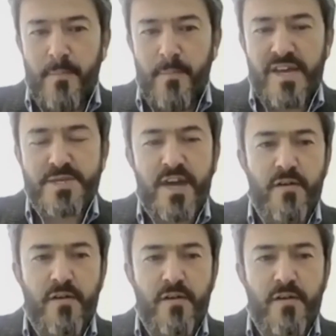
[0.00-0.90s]
My
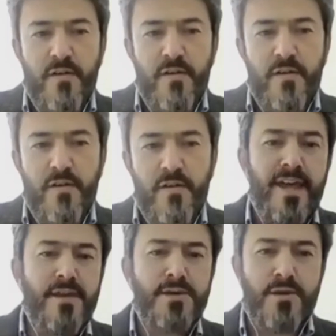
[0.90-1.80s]
second thought is
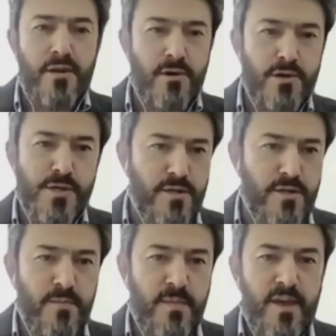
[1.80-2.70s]
that any
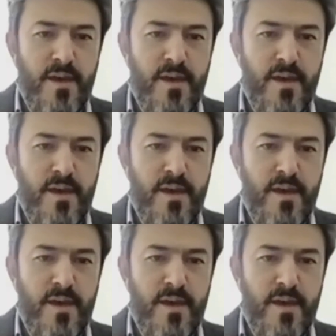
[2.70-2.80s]
solution